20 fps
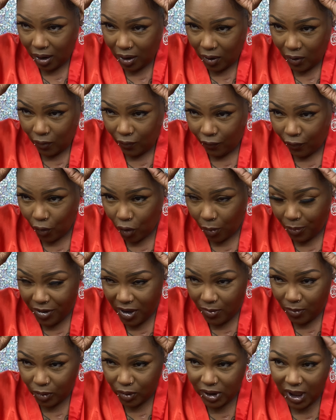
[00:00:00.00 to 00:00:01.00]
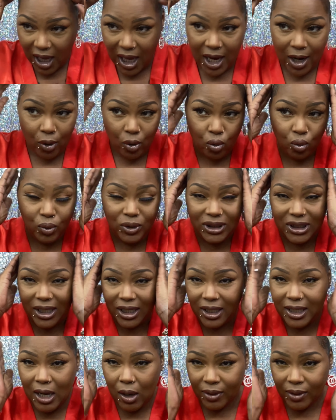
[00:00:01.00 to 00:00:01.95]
for people's hair who's thinning out.